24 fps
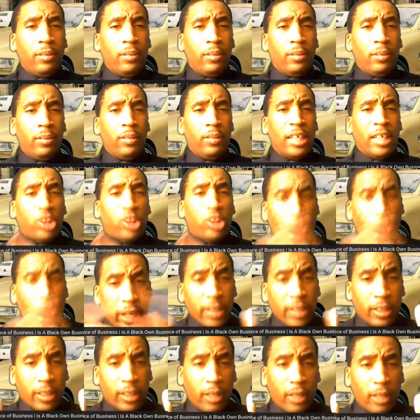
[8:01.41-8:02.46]
that's
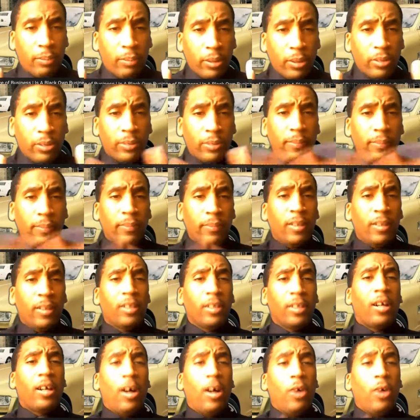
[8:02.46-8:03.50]
trading commerce
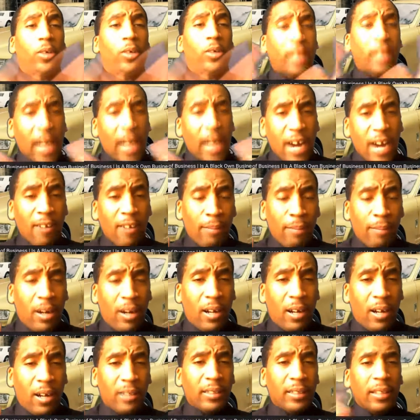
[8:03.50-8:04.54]
called
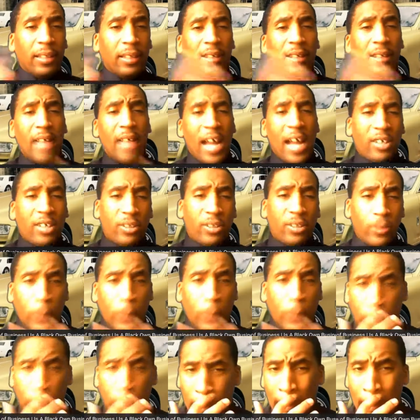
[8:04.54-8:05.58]
Carabao
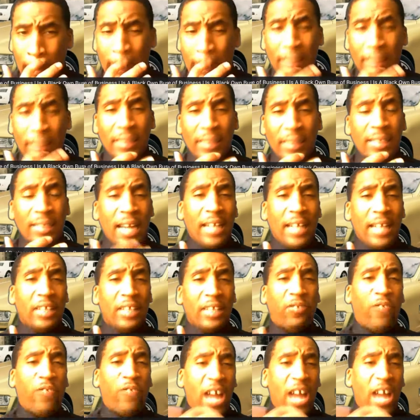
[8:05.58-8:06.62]
International, that is
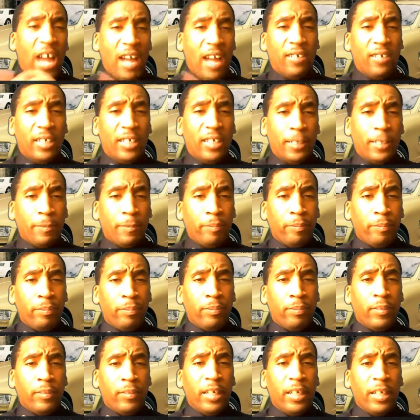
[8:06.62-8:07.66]
founded
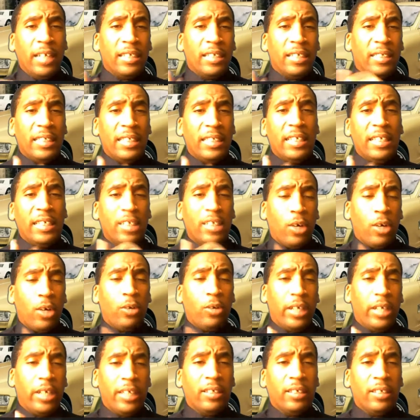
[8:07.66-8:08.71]
and the CEO
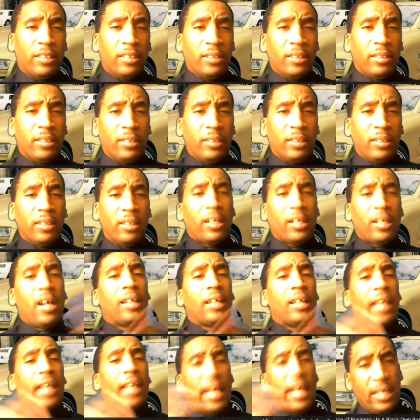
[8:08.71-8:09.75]
is
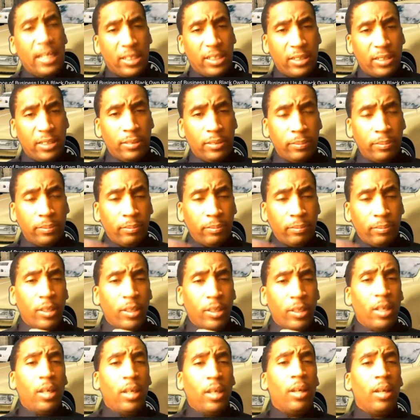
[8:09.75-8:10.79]
Caucasian,
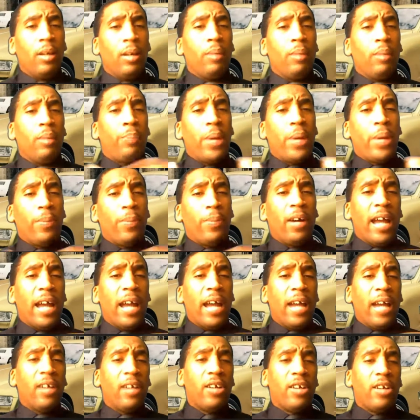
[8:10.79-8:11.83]
people
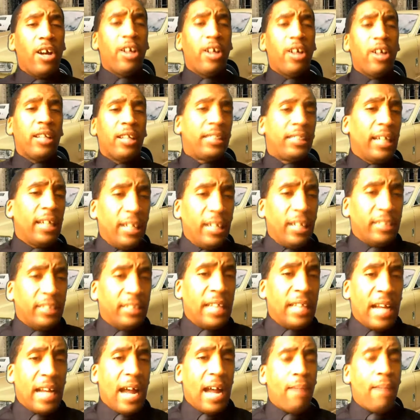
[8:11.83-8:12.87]
had a nerve to tell us
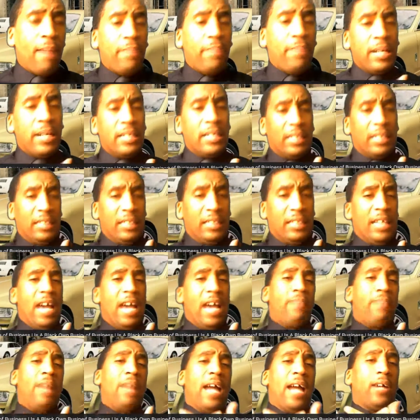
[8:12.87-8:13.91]
that our business is
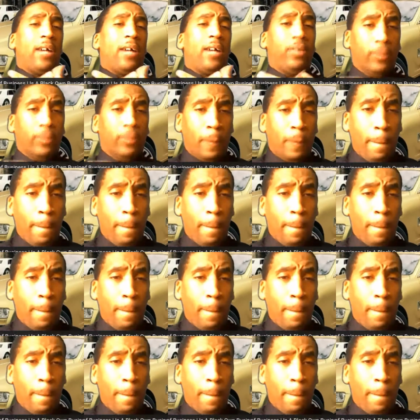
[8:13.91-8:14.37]
not black owned,